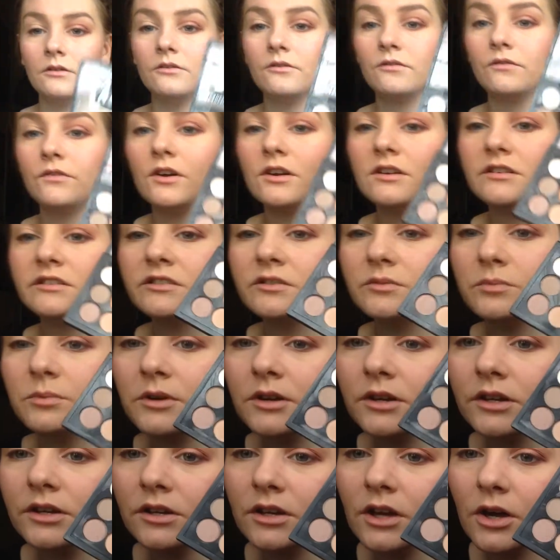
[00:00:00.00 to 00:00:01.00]
first we're
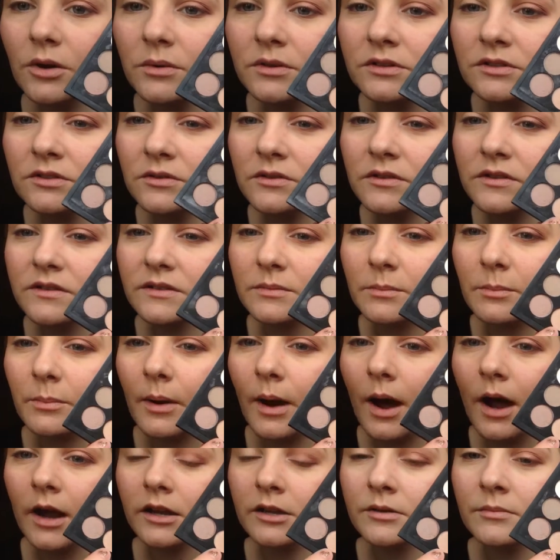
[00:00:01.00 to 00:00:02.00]
going to go into this
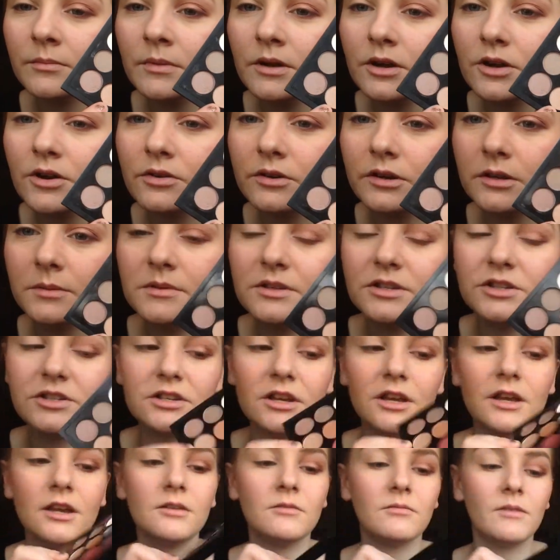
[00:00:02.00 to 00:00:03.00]
bottom creamy
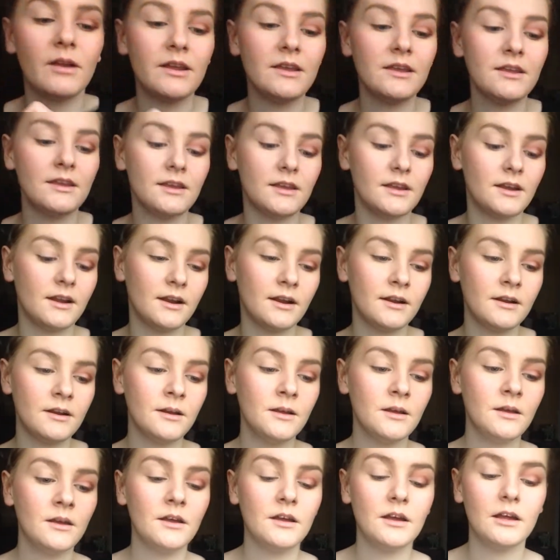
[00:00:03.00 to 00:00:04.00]
shade right here.
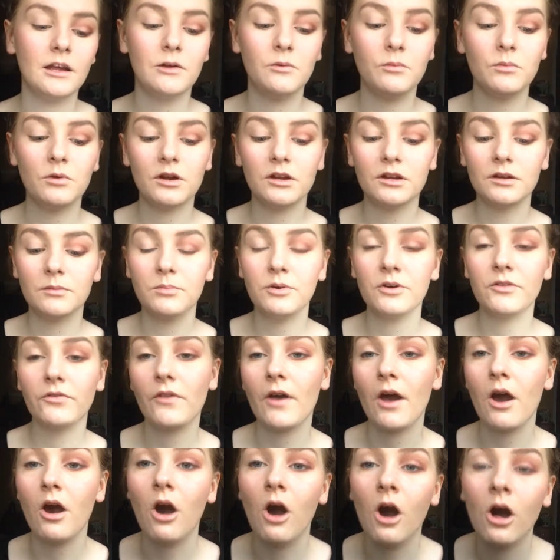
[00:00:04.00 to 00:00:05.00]
And we're going to put
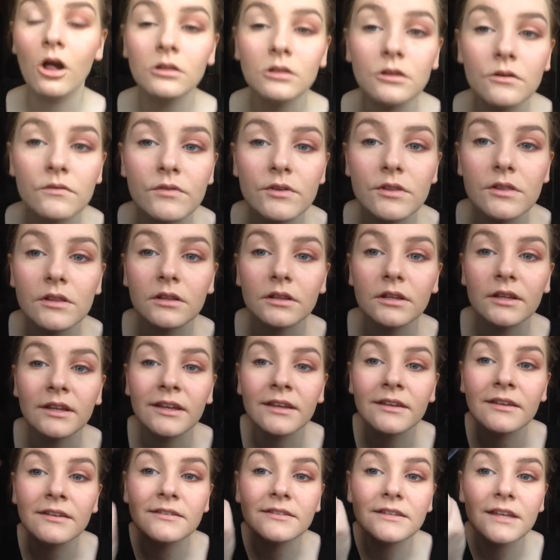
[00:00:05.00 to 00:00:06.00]
that all over the
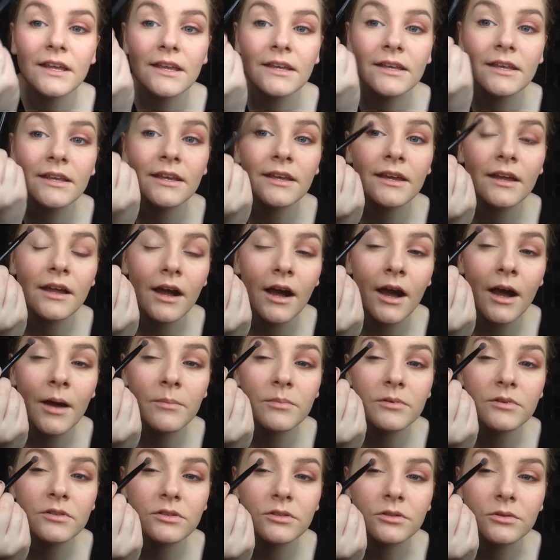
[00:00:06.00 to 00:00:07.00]
lid, taking it
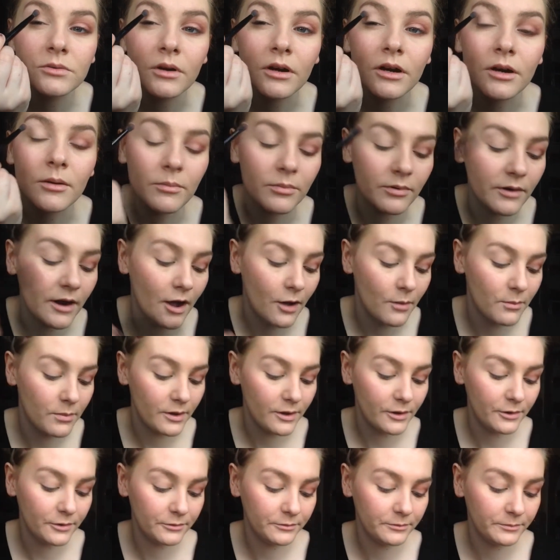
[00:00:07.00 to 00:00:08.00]
up to our brow
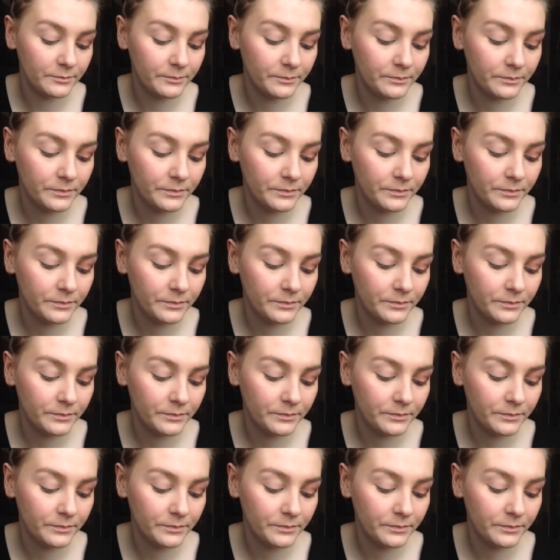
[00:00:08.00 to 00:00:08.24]
bone.